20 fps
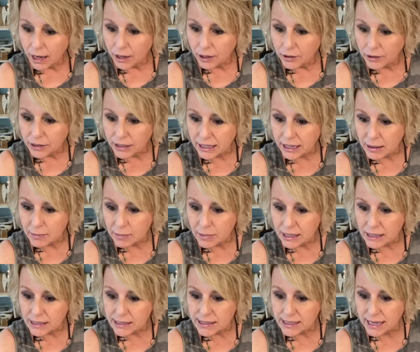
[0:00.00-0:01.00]
Who did I
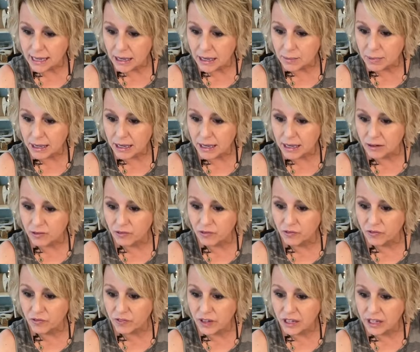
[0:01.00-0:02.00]
meet? Debbie and
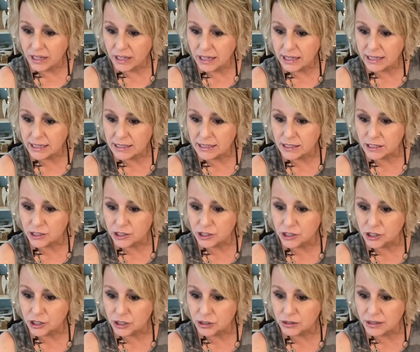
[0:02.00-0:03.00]
Phyllis and
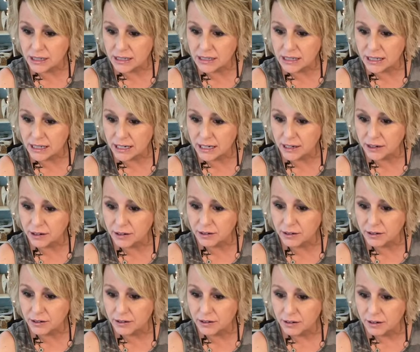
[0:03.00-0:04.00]
Judy's
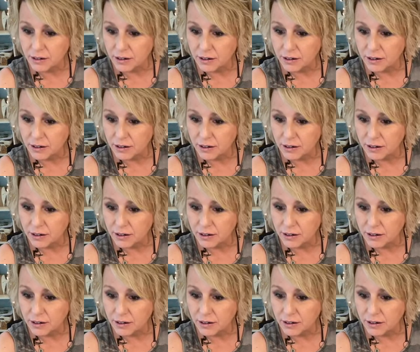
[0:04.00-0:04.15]
here.